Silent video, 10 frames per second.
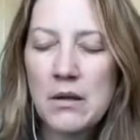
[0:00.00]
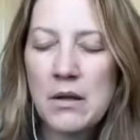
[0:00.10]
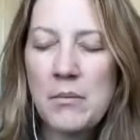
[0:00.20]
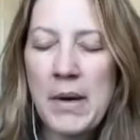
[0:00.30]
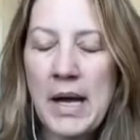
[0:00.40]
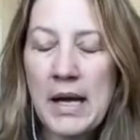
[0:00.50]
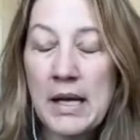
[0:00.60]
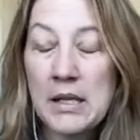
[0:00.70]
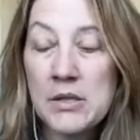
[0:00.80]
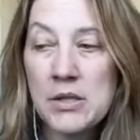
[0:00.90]
and back
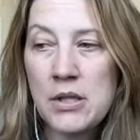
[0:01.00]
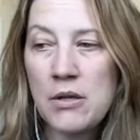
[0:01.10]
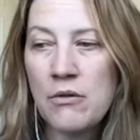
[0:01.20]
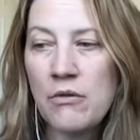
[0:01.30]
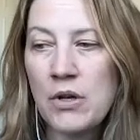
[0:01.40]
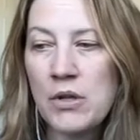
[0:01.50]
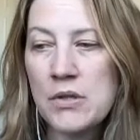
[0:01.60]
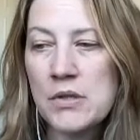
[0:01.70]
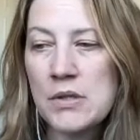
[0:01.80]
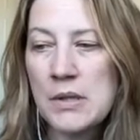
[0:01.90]
into the
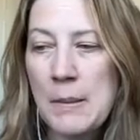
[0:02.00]
universe.